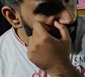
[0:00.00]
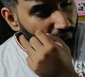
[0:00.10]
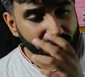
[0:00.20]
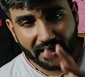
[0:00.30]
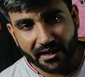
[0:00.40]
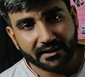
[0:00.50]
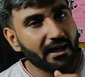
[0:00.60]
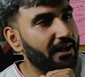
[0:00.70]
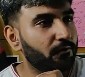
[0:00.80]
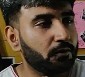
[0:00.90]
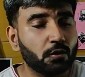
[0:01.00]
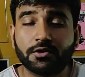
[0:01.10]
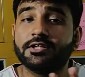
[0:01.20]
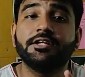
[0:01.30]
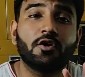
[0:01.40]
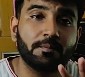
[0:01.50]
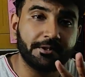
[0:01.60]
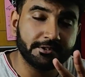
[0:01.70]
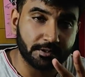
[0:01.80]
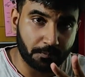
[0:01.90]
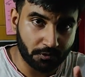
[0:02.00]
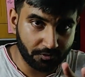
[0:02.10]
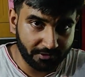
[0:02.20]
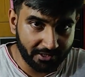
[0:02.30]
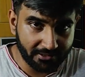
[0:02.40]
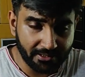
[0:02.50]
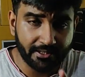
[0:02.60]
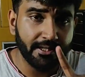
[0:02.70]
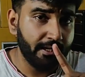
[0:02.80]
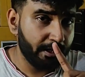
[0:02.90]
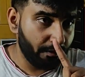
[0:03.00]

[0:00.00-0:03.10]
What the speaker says: Now, for that, I would totally not be in support of that guy.